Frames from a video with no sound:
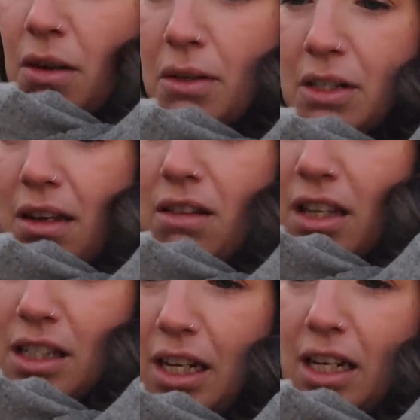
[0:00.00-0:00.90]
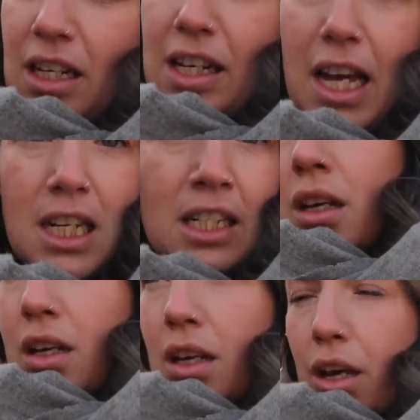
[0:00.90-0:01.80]
day are we on now? Thursday, yes.
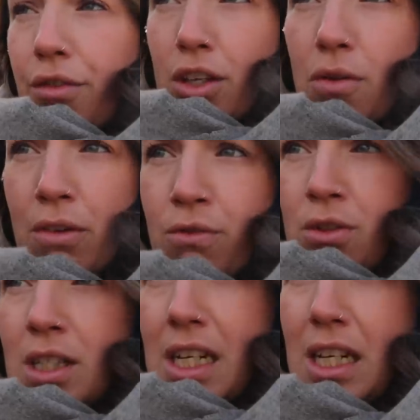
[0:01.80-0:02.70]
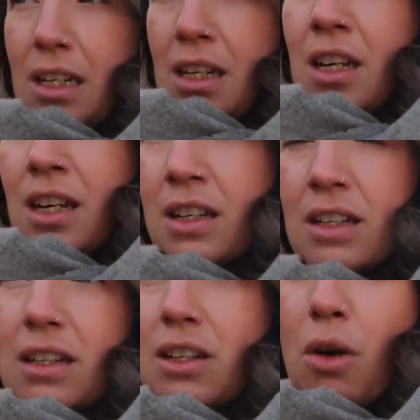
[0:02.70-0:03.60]
A few unforeseen
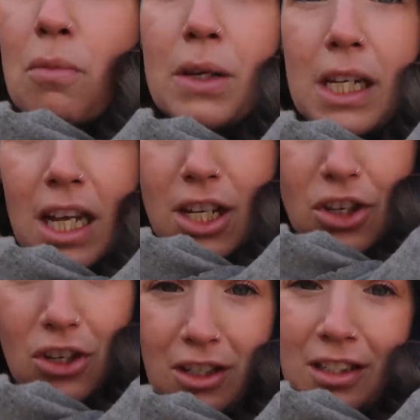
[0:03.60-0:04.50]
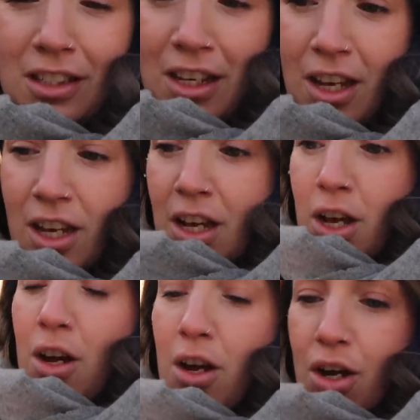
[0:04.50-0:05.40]
complications
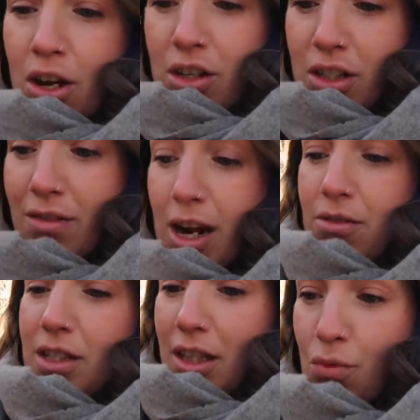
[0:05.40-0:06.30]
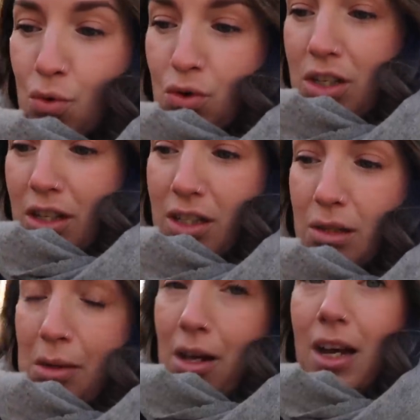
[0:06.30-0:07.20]
surrounding the water
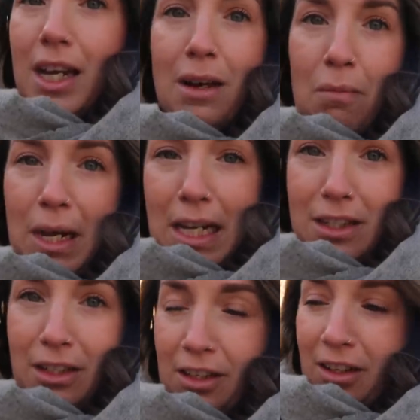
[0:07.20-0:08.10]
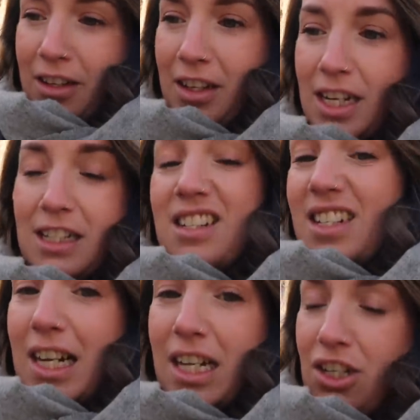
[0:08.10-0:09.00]
supply and basin
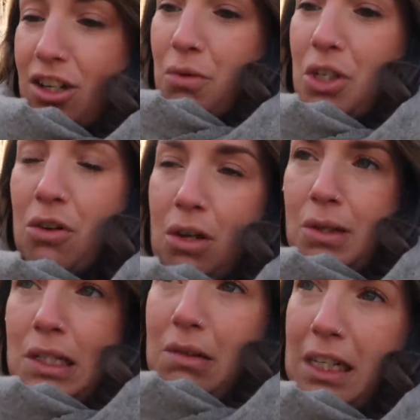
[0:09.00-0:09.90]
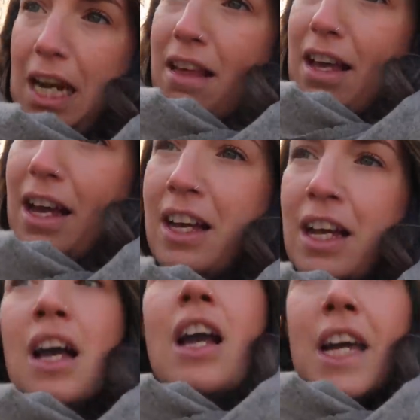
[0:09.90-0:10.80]
installation, which I'll go into when I get there.
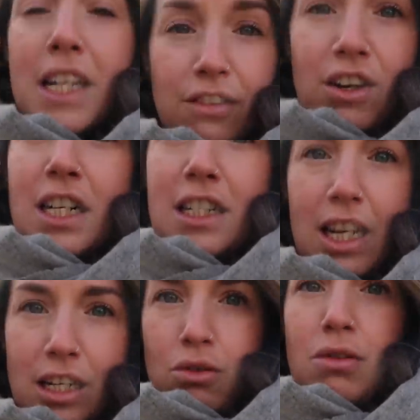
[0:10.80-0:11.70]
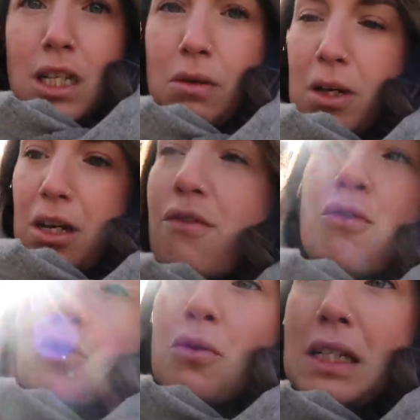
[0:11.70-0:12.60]
It's fine, it's getting sorted,
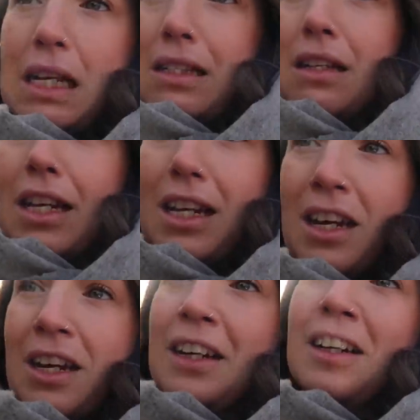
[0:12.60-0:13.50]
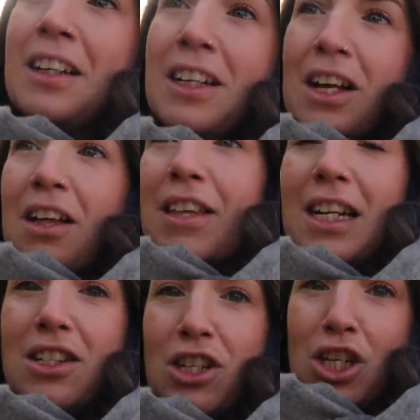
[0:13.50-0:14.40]
everyone always has
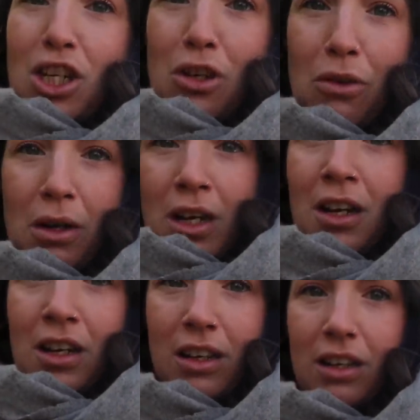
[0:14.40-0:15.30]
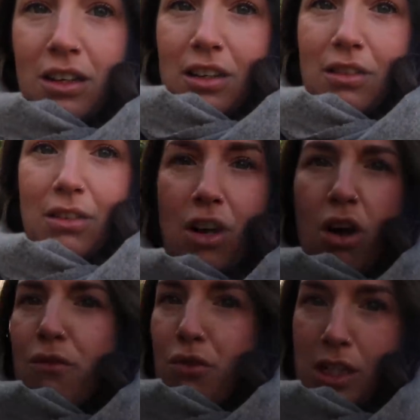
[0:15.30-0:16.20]
things that you
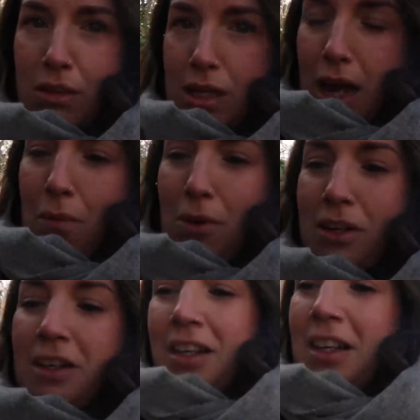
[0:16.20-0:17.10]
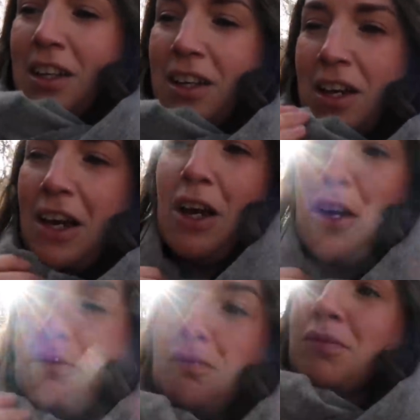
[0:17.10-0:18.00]
can't foresee would happen
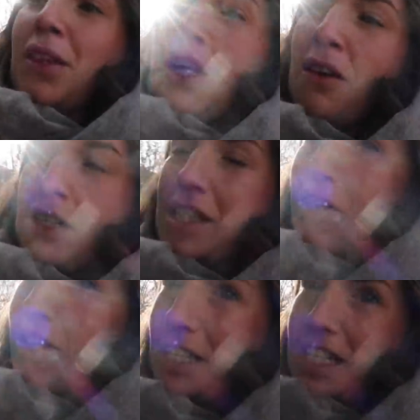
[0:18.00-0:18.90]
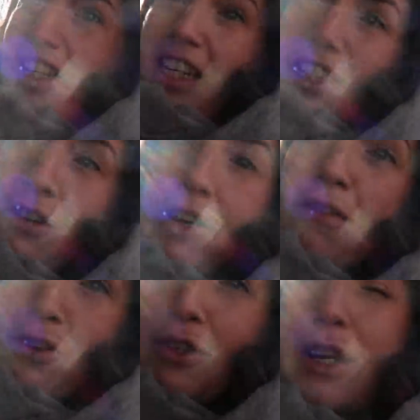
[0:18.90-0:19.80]
when starting these things. So I
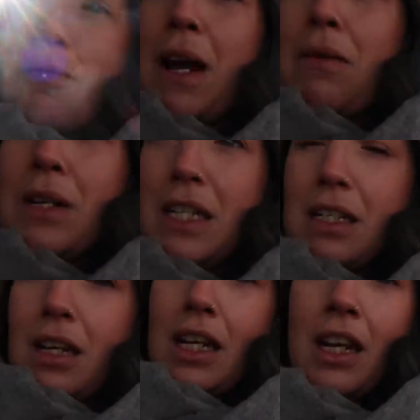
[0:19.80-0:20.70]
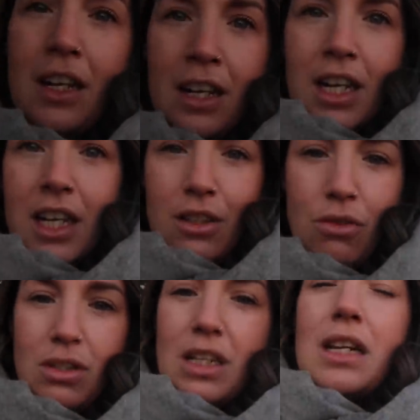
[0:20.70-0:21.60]
don't feel too bad, but it's
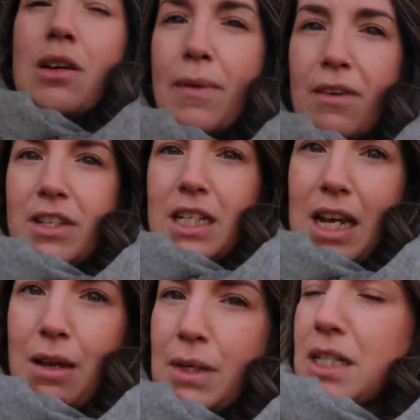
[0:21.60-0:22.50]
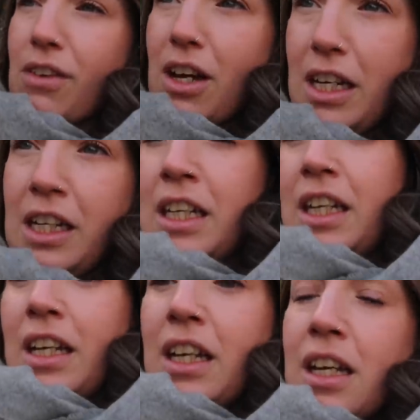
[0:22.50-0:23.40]
caused a little bit of a delay, but it's fine.
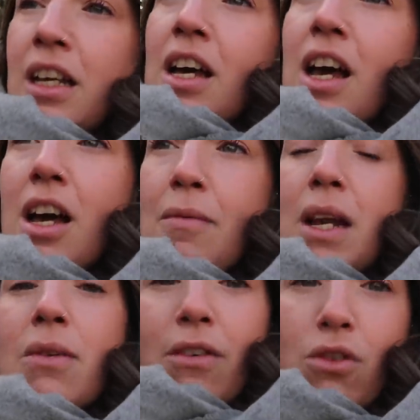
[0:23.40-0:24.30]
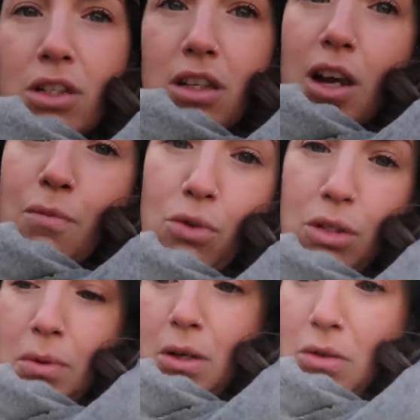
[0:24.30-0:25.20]
Anyway, I've got a
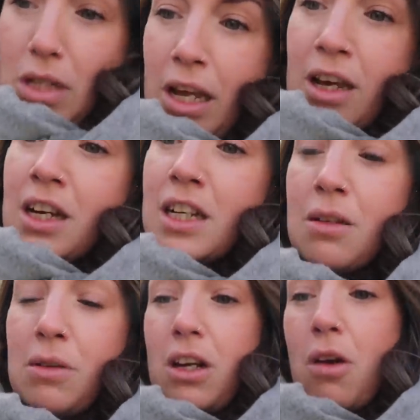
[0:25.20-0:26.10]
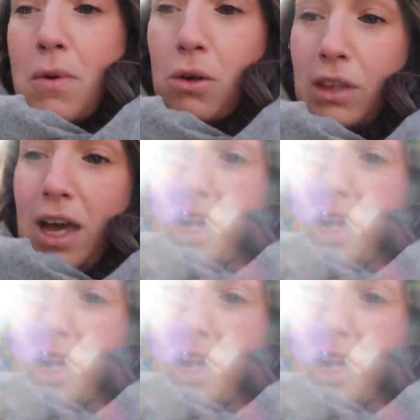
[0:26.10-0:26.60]
sideboard to build, so I'm going to go and build